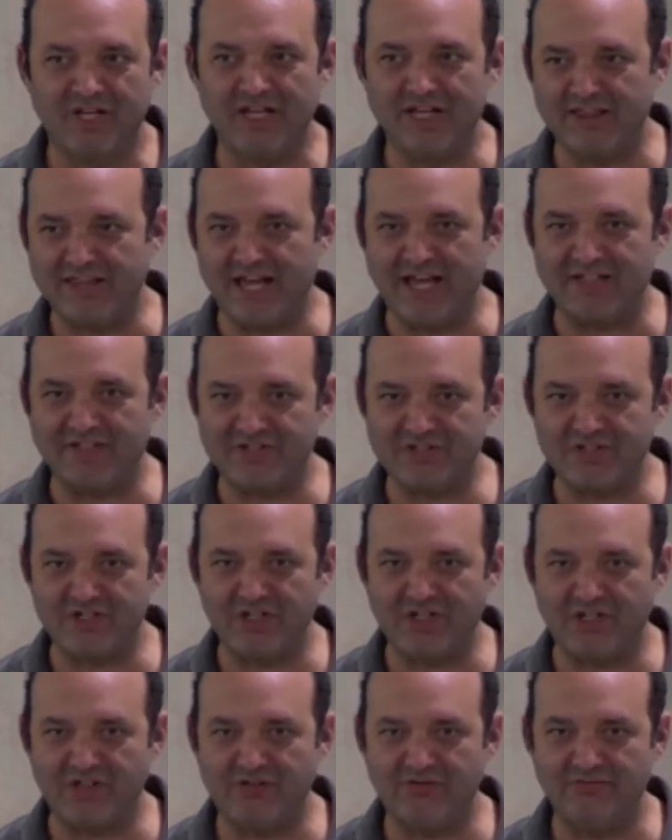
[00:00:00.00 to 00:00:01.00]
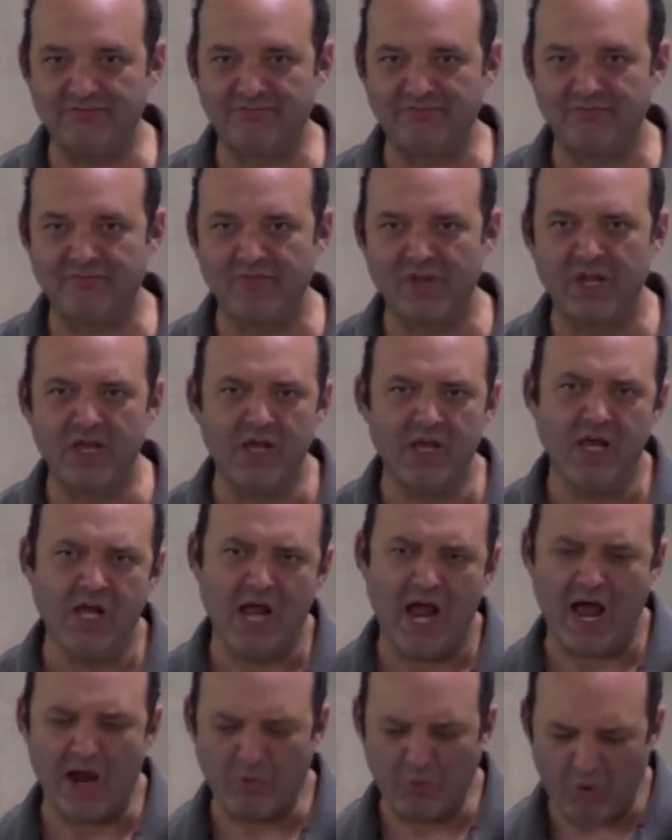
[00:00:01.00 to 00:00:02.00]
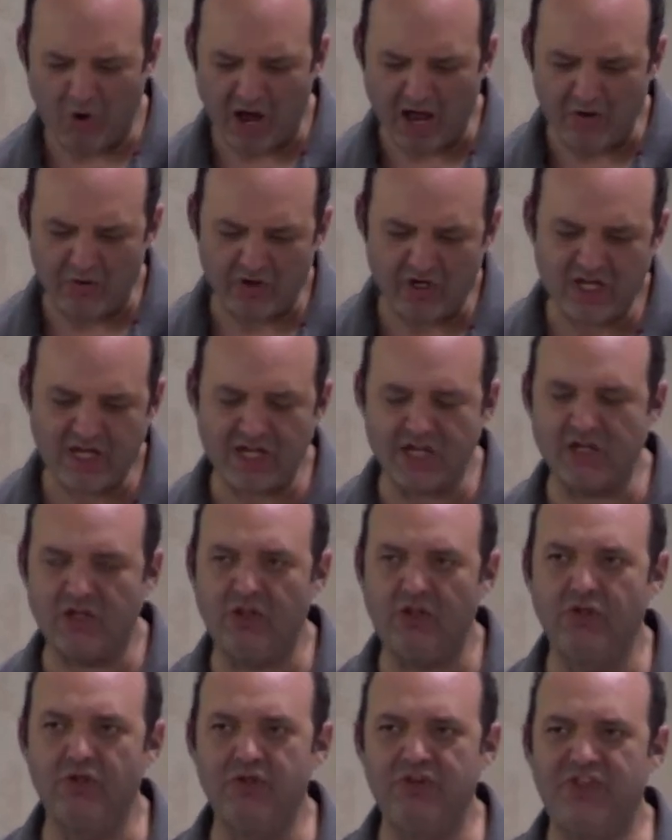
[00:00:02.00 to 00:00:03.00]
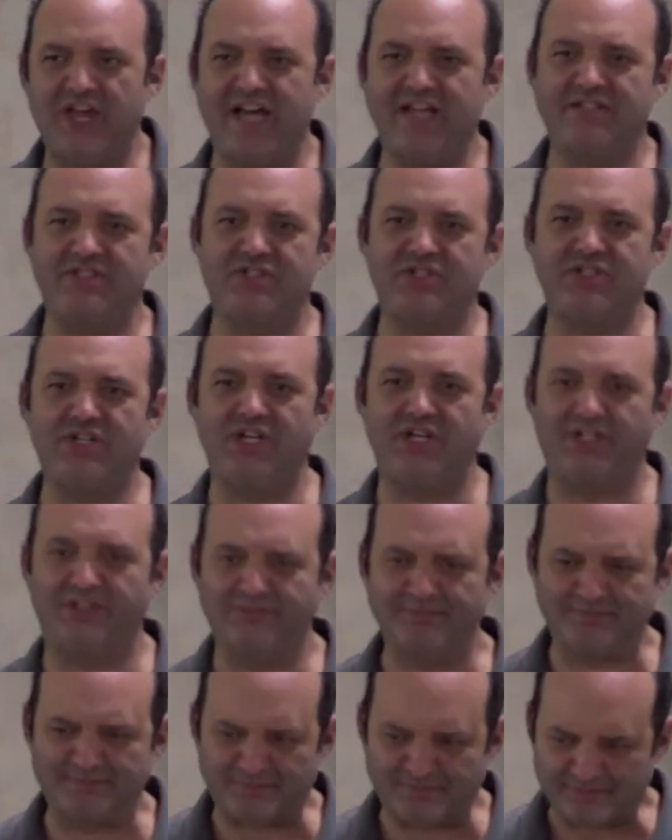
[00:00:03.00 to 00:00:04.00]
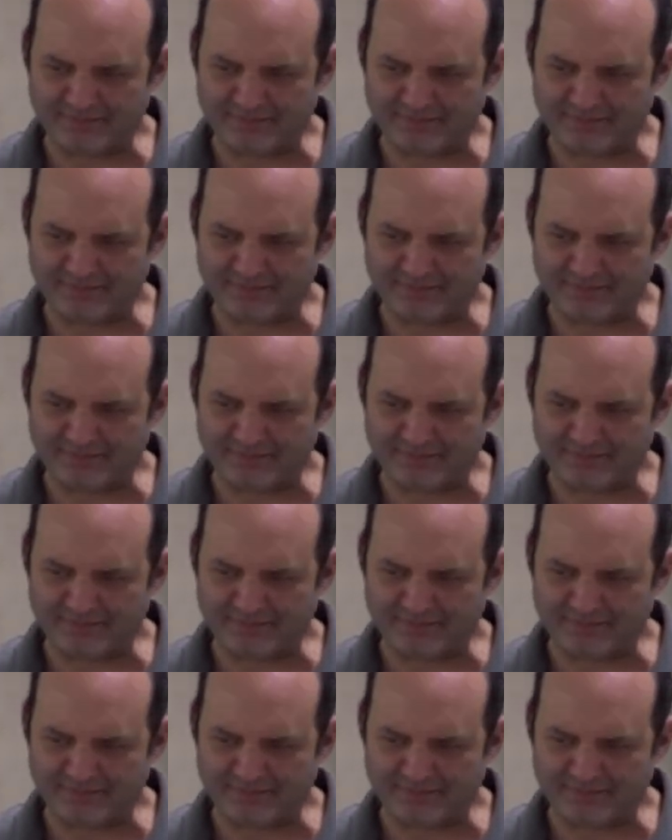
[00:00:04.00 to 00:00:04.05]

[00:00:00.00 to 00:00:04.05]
in that scene. And why would he include that scene?